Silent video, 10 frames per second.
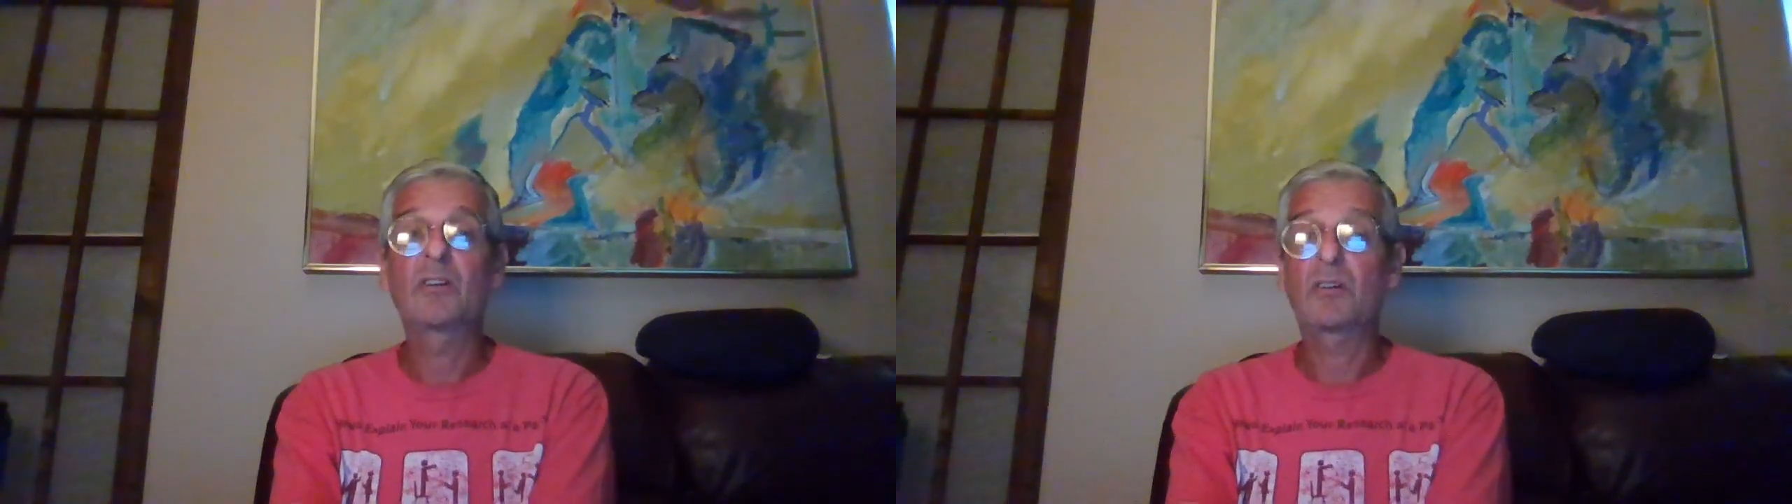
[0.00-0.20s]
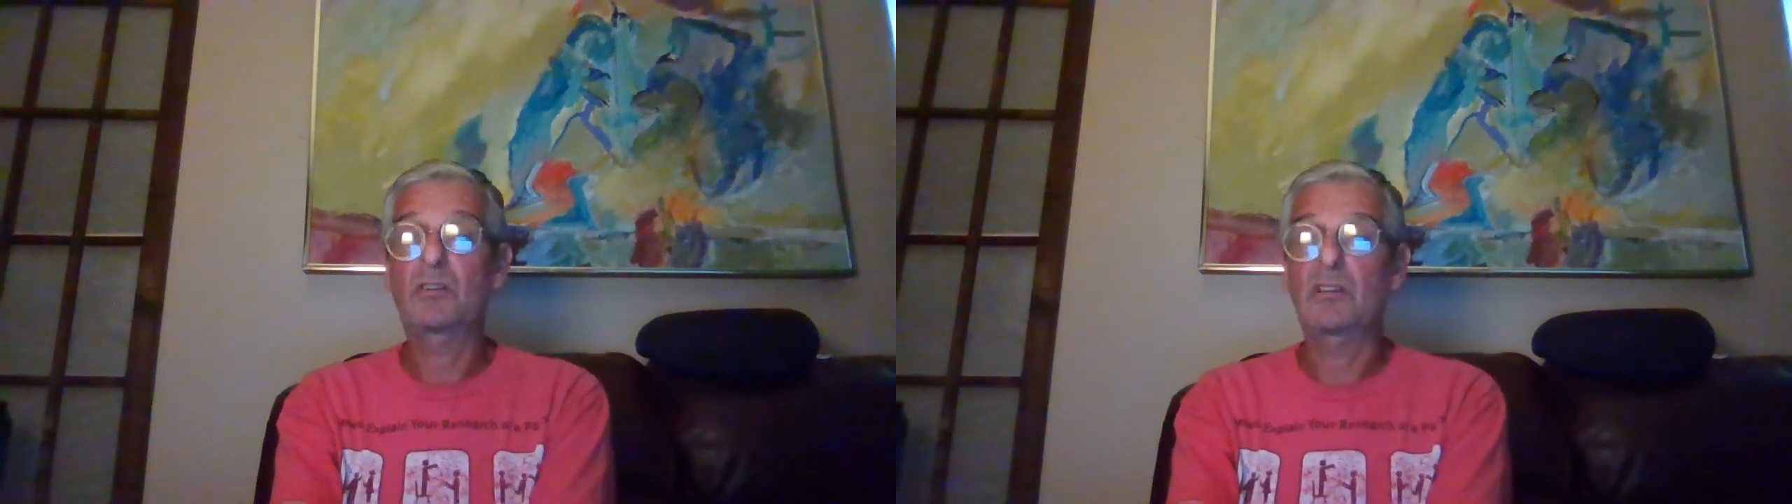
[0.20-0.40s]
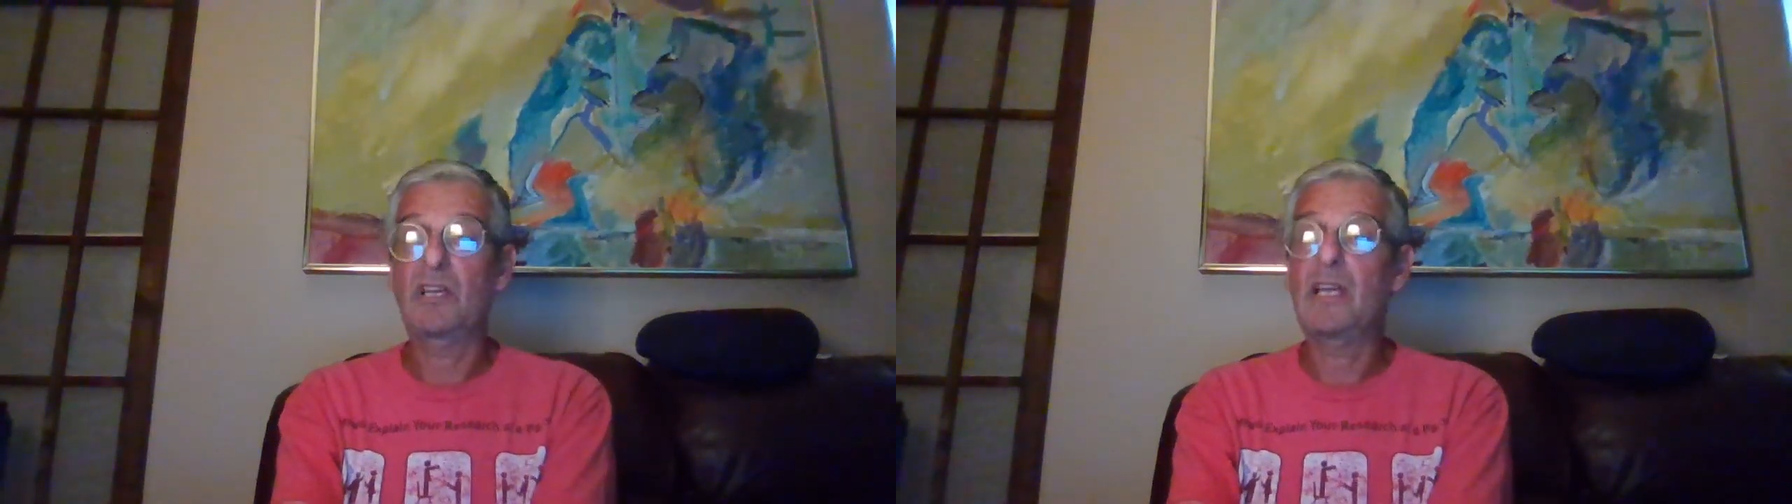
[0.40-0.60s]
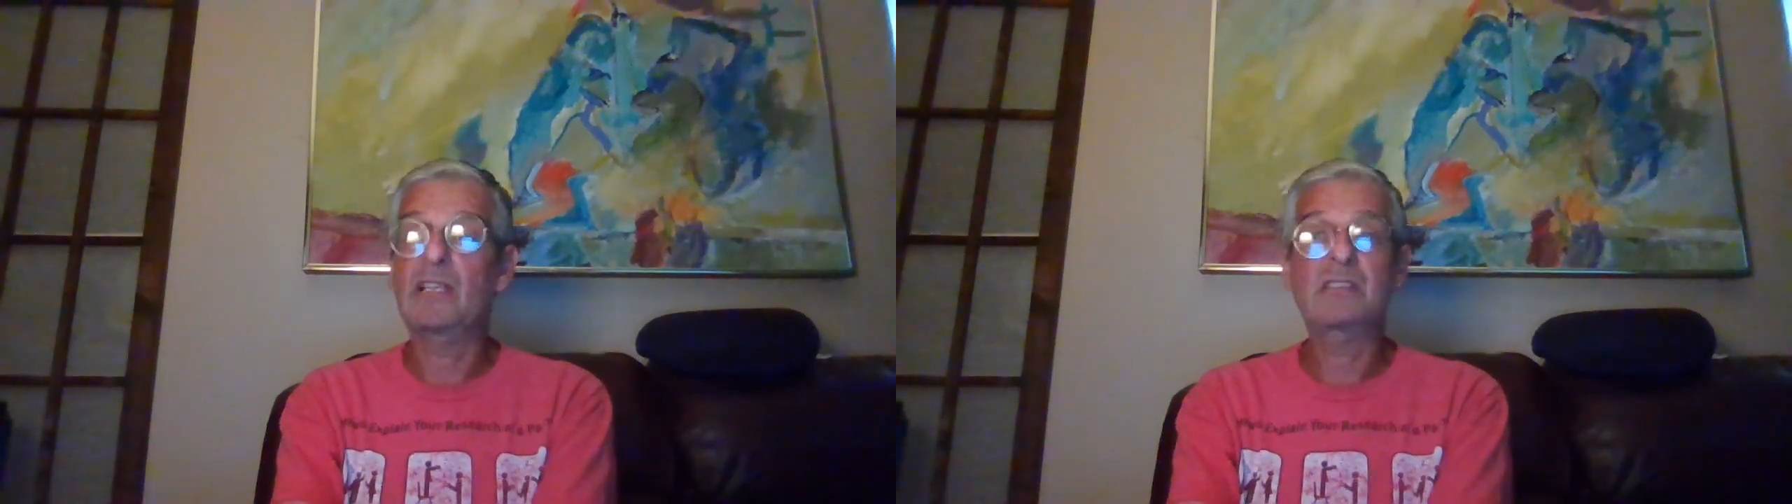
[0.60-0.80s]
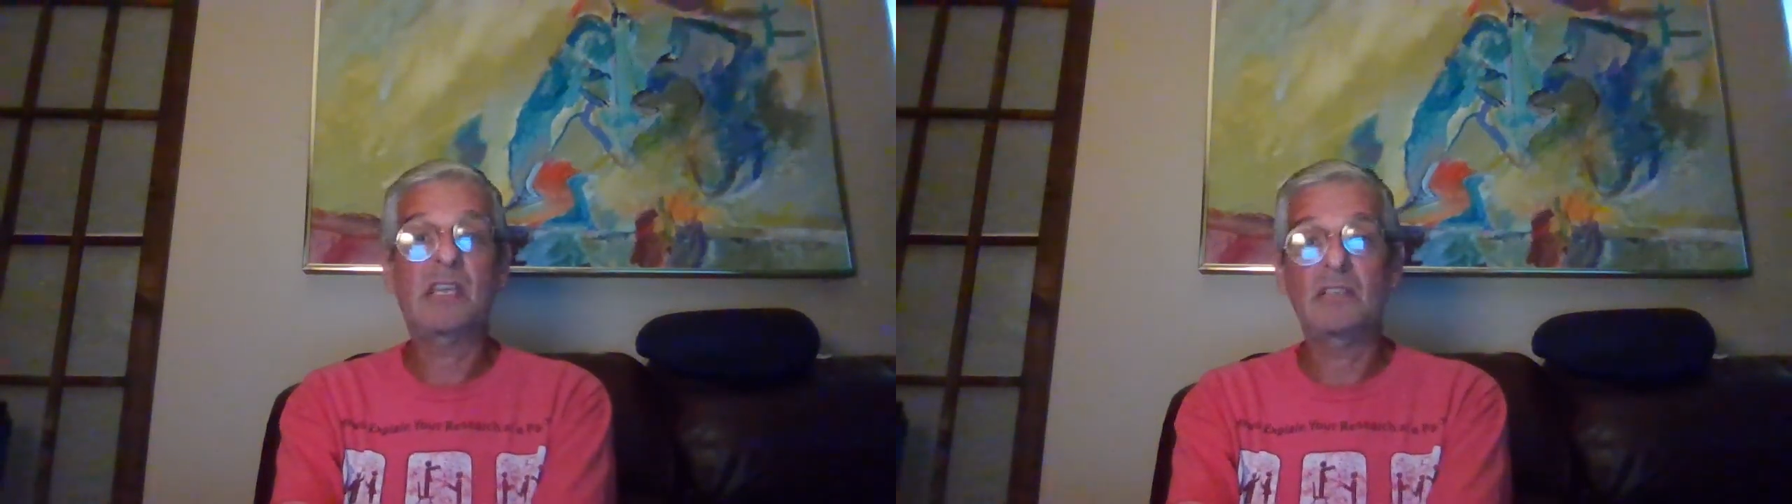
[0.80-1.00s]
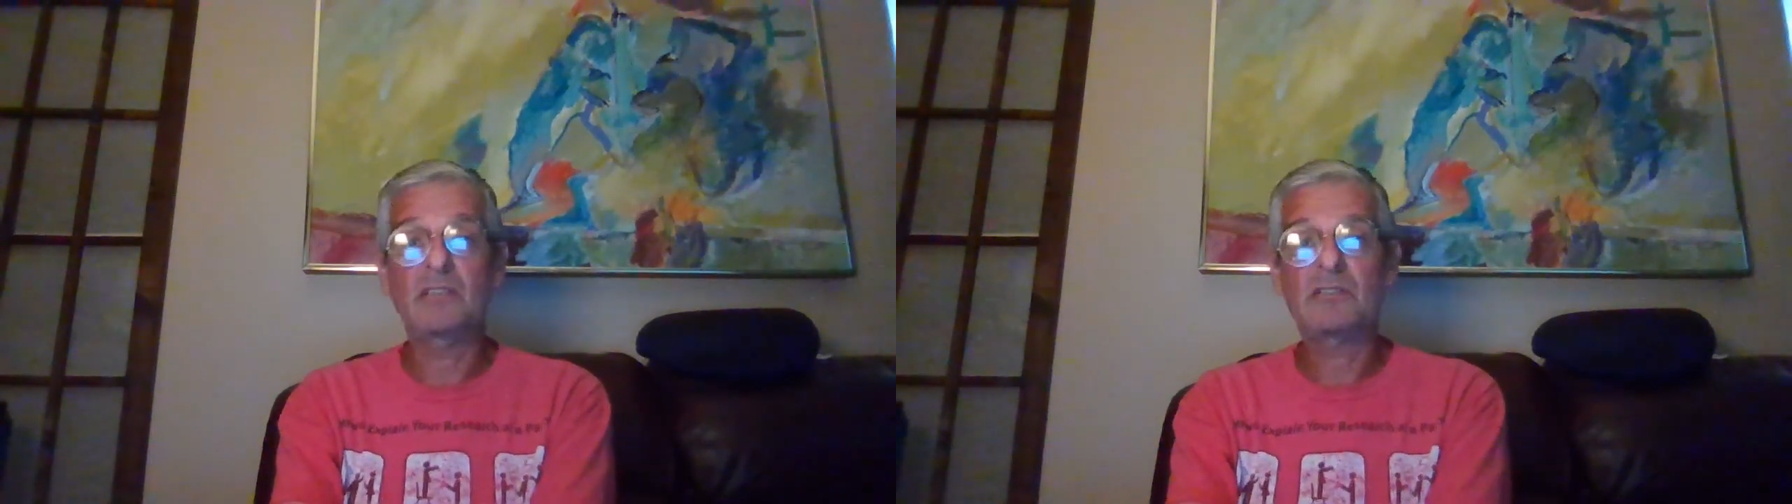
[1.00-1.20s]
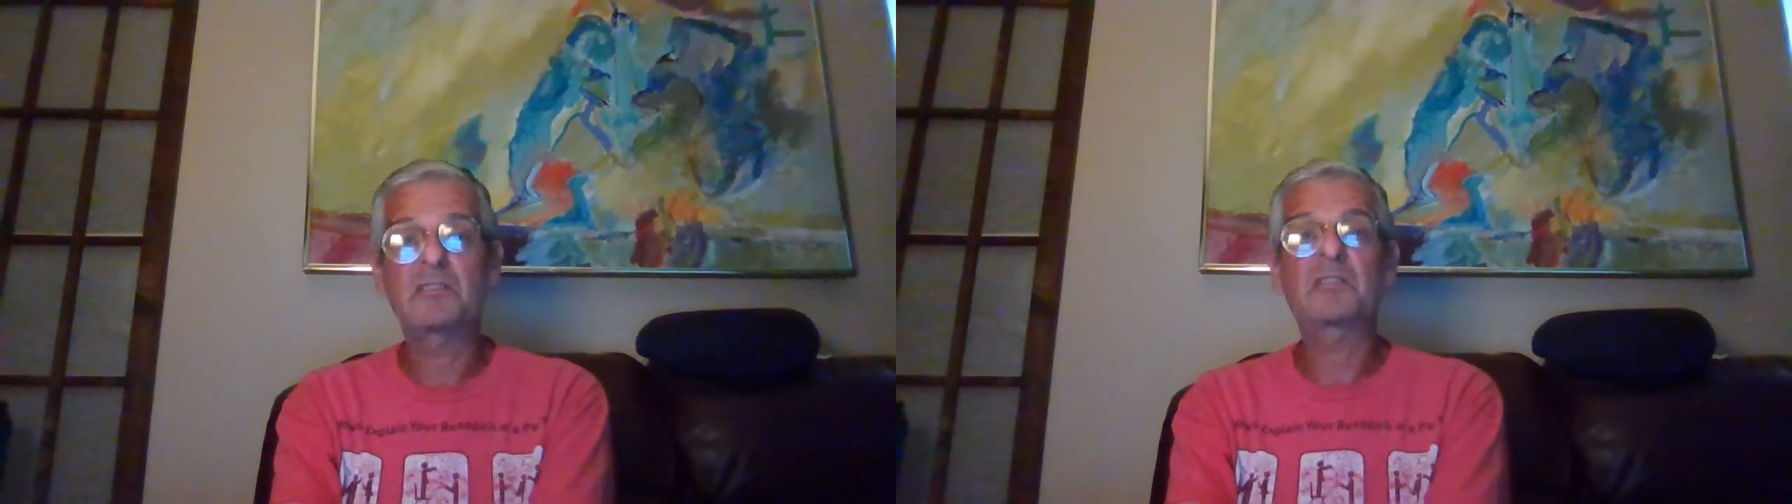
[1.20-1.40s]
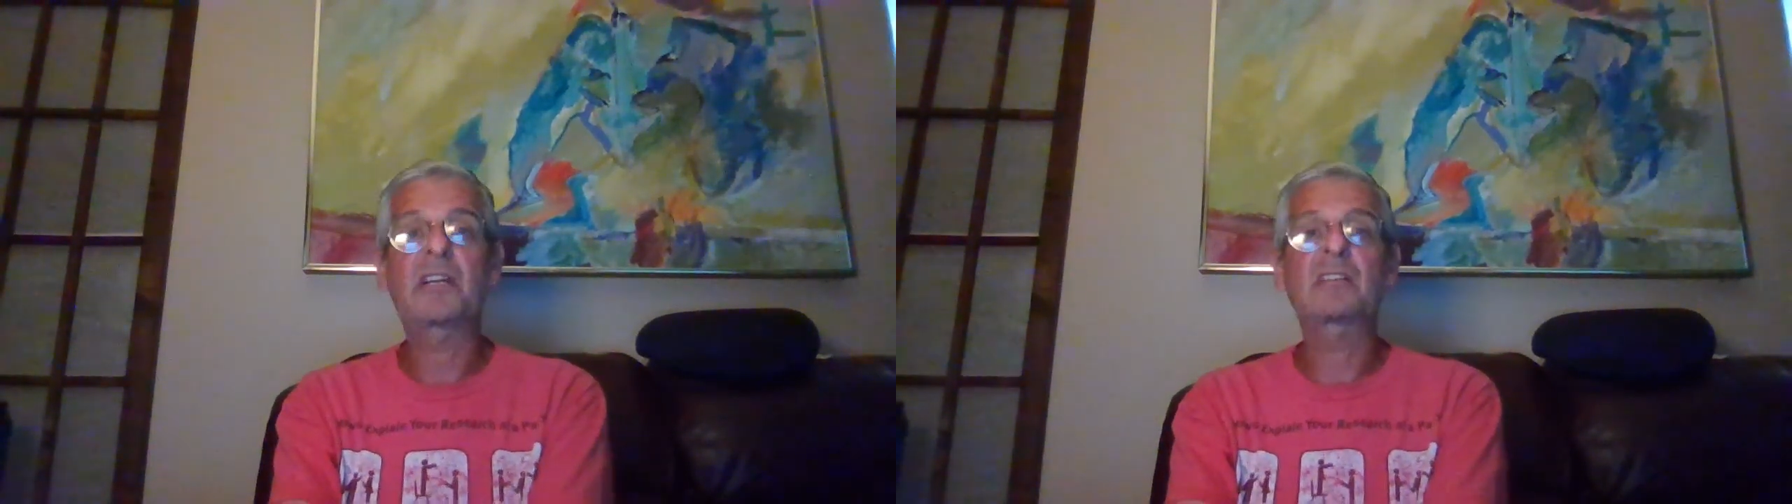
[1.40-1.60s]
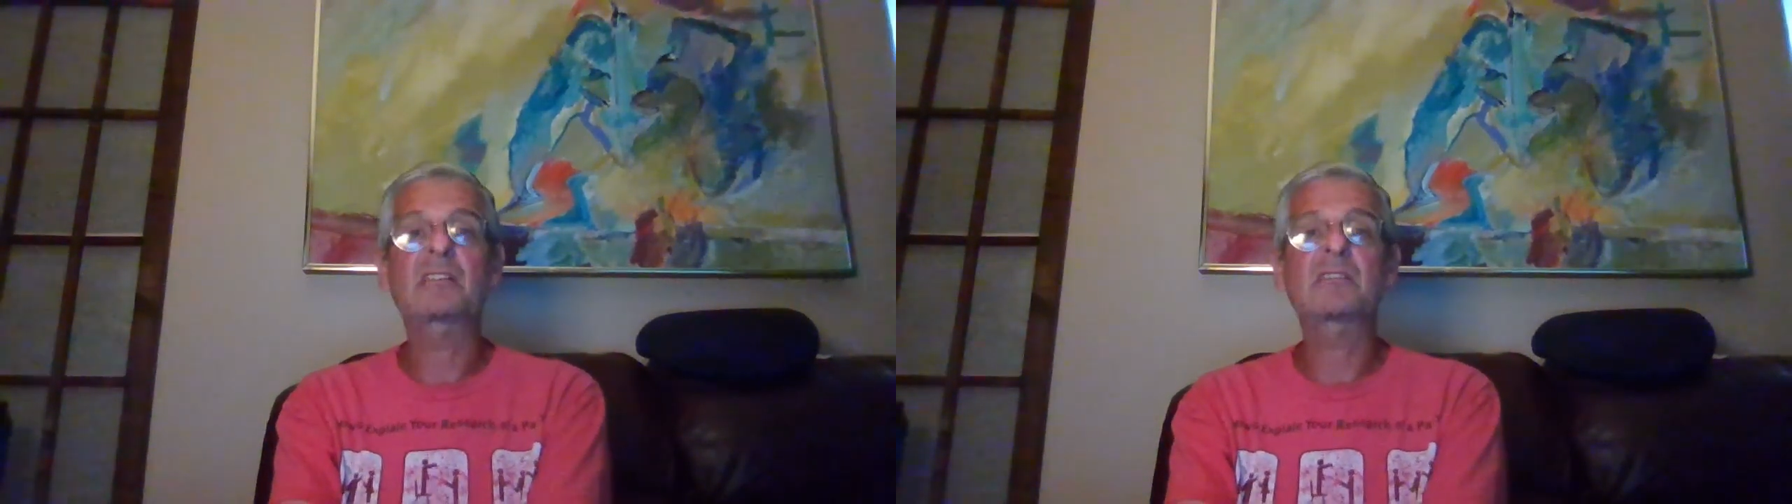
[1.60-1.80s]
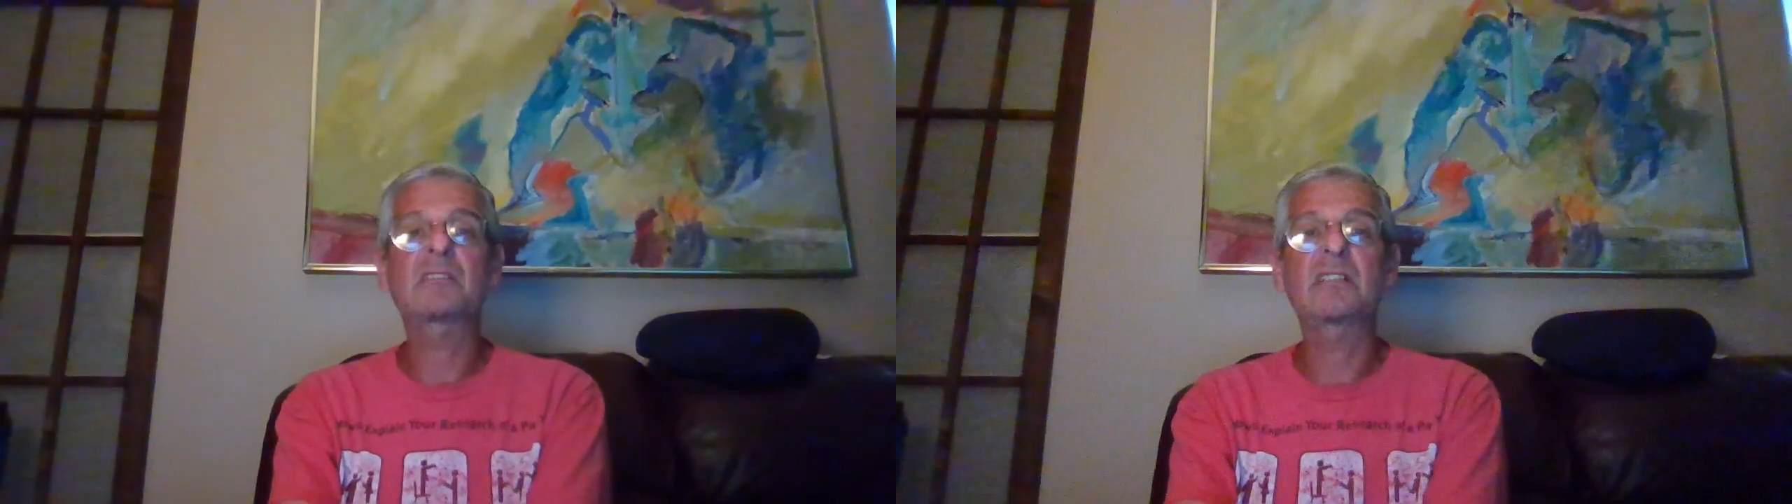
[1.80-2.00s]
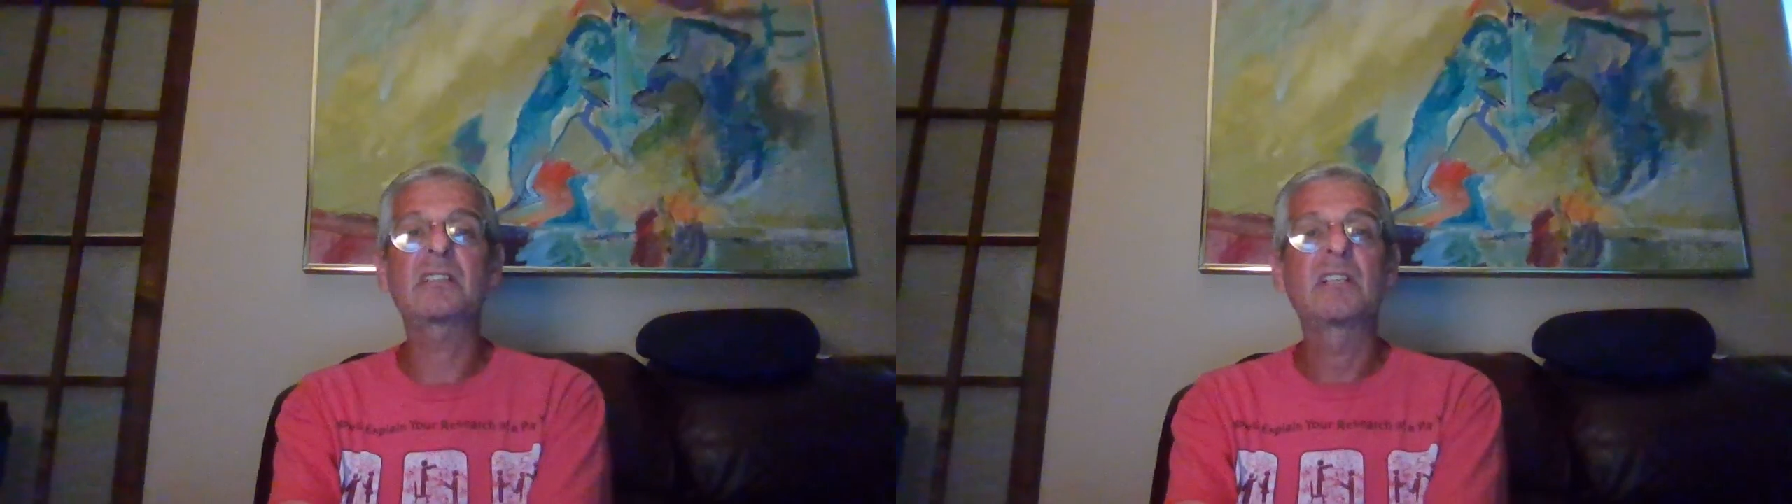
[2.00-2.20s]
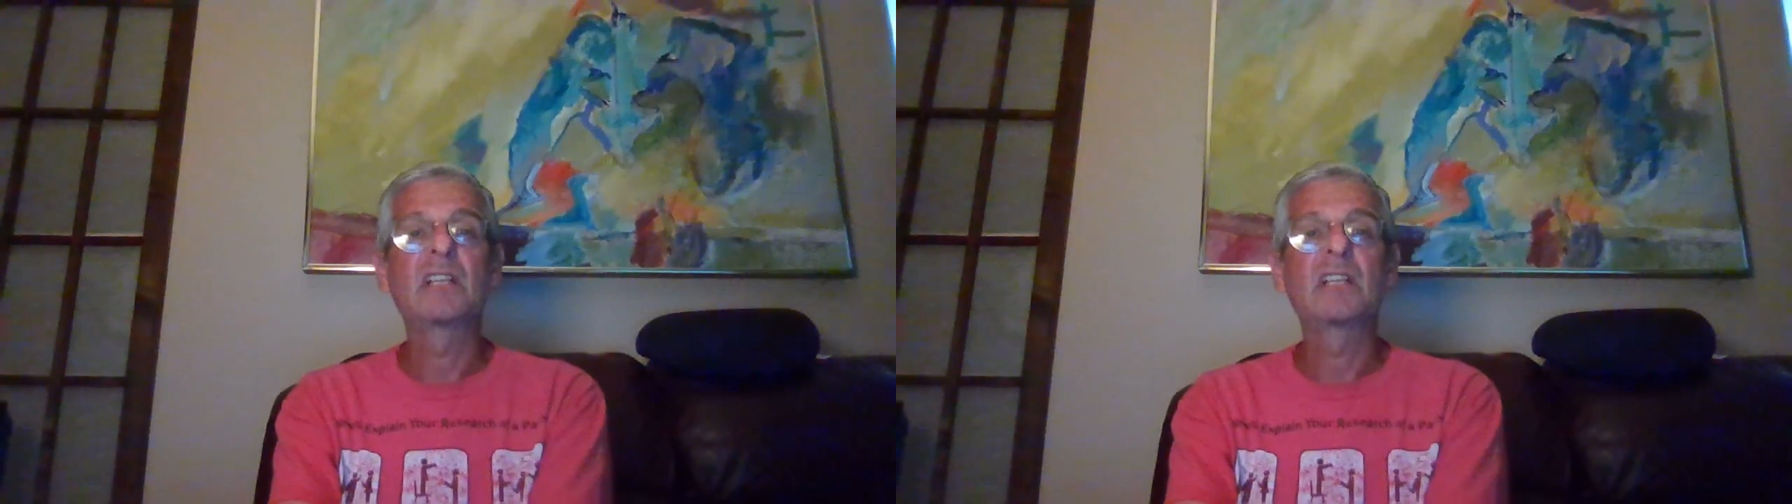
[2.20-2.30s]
or glands, endocrine or exocrine.